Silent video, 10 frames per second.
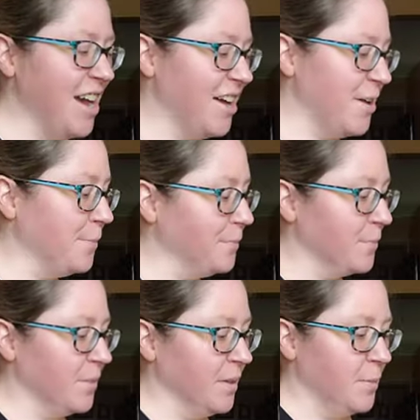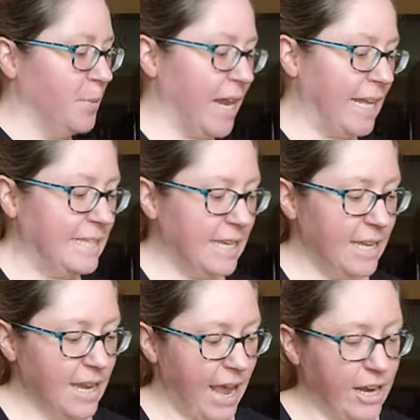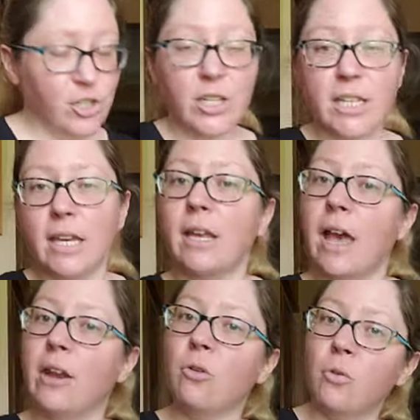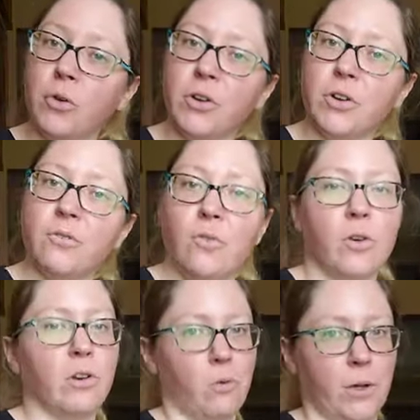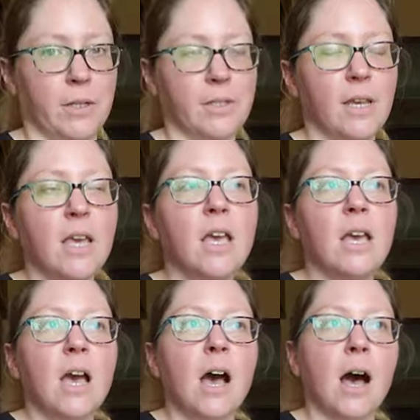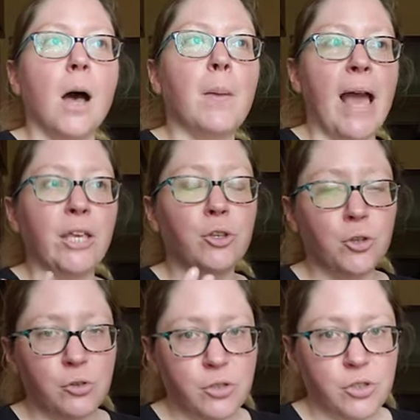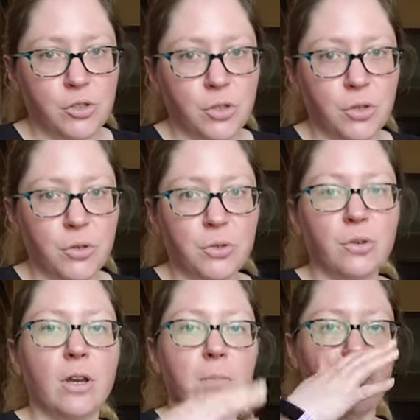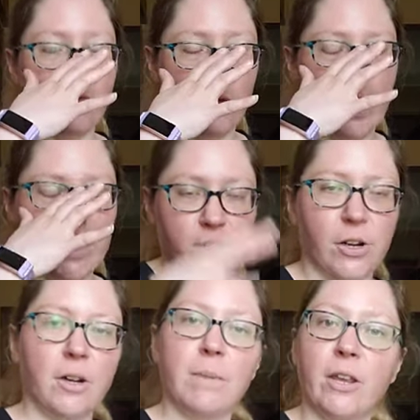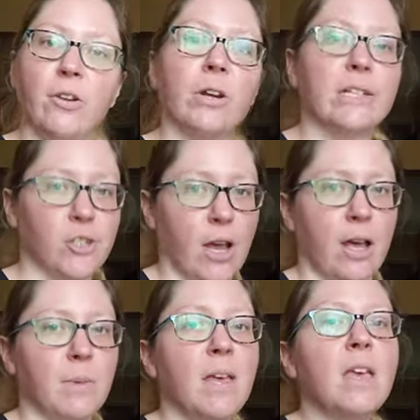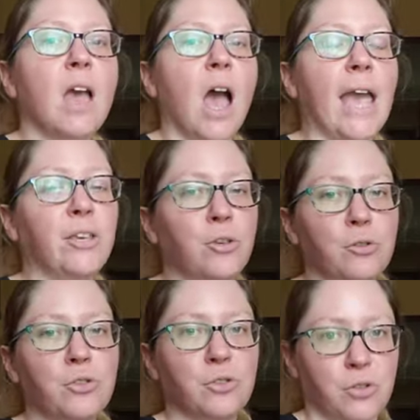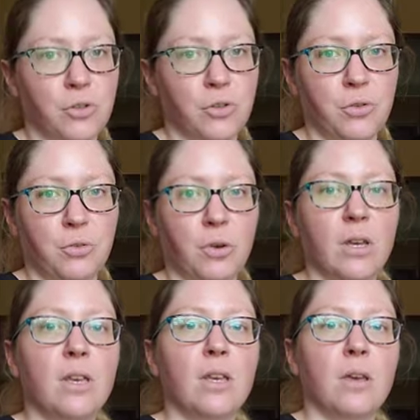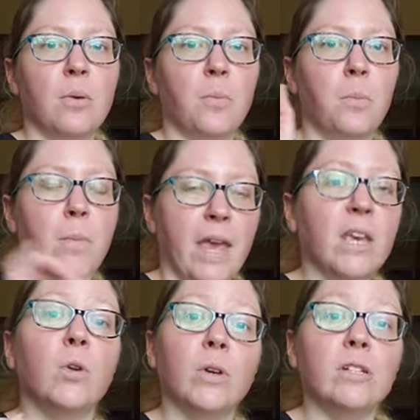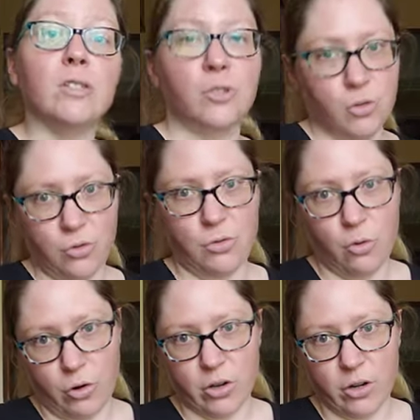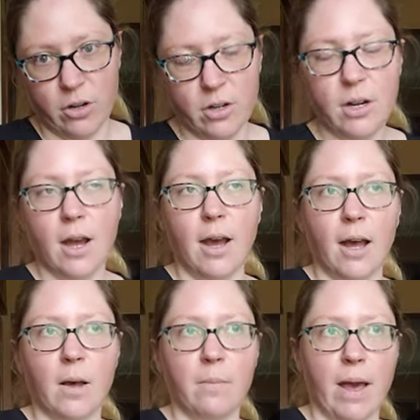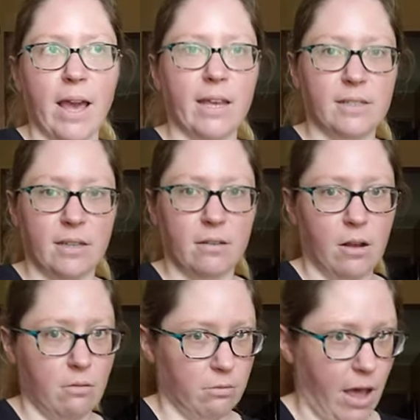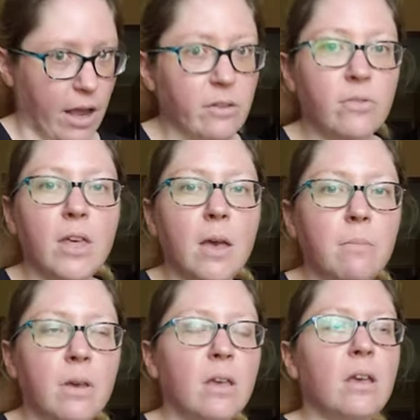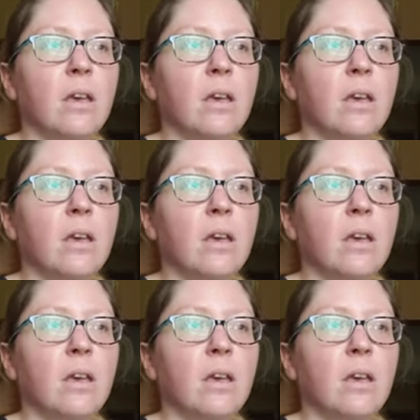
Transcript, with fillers: um, but I did actually get an order for a quilt. Um, I used to, before I started my current job, I used to make quilts to order. Um, I did a lot of them.